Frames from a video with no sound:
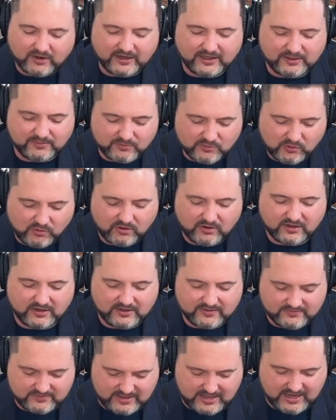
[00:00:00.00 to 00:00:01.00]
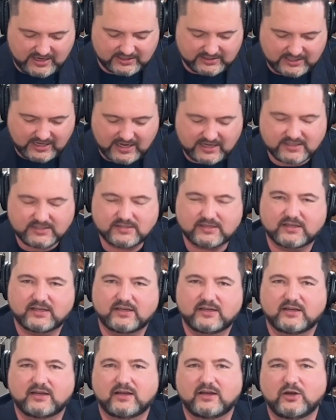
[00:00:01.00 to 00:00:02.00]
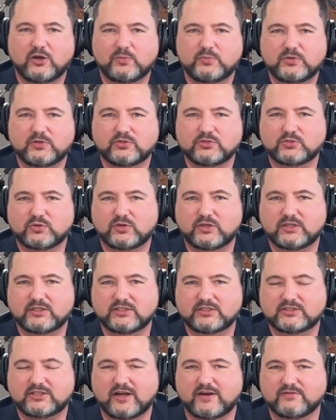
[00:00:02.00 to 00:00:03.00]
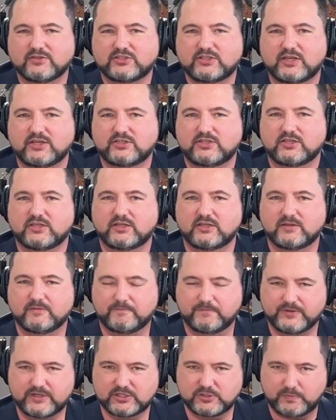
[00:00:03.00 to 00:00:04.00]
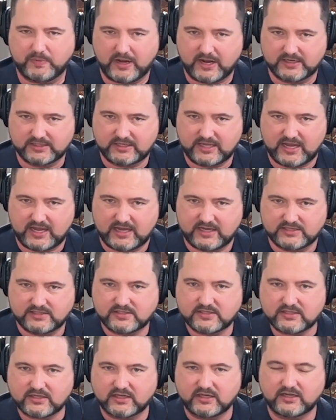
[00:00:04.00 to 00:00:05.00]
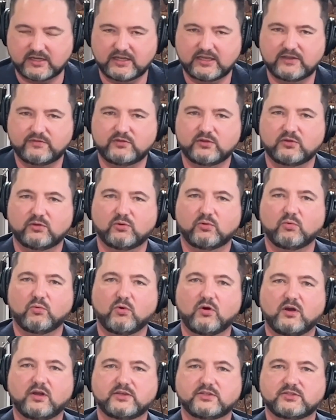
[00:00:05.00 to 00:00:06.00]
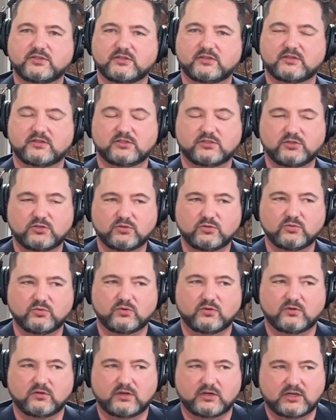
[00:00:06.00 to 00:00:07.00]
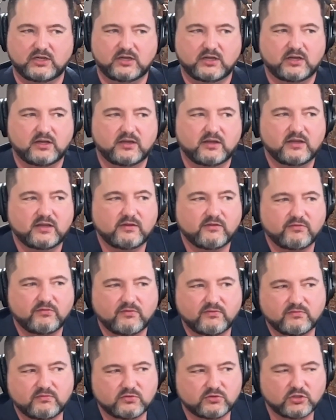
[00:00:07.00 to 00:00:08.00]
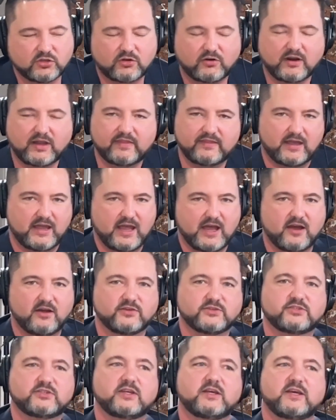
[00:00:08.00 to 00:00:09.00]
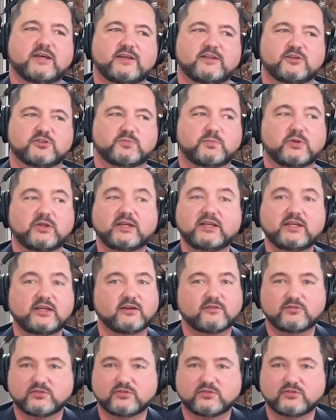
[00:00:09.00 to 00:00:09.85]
and more of that. Guys, I hope you enjoyed this conversation, this podcast. If you want to look around the house, there's plenty of